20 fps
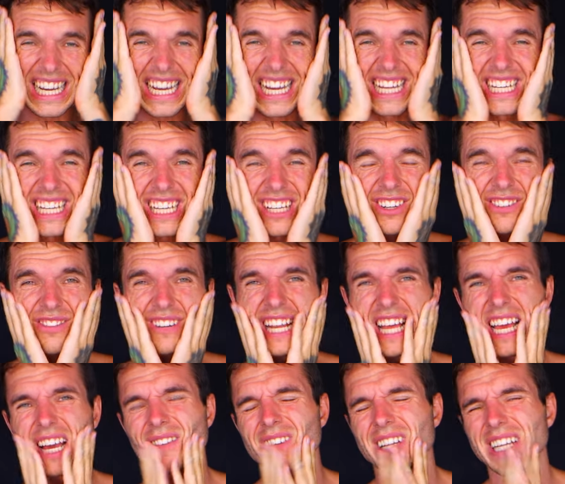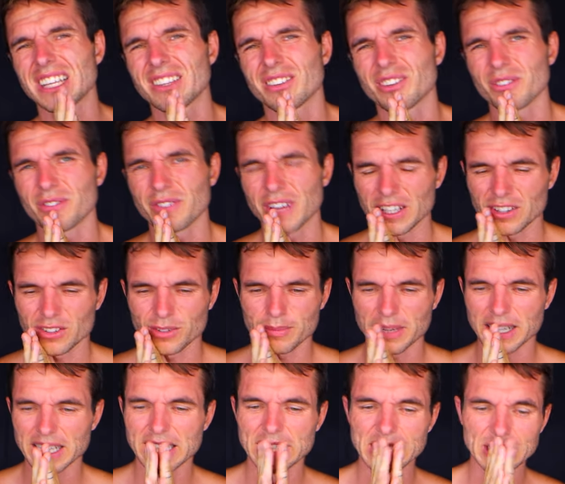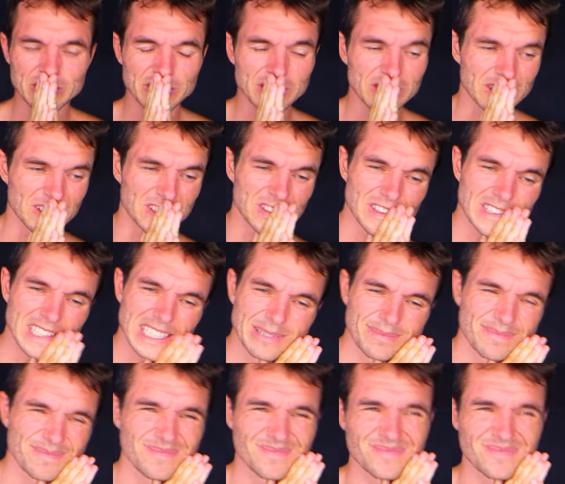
and it could really have a negative effect on my health. So it's like,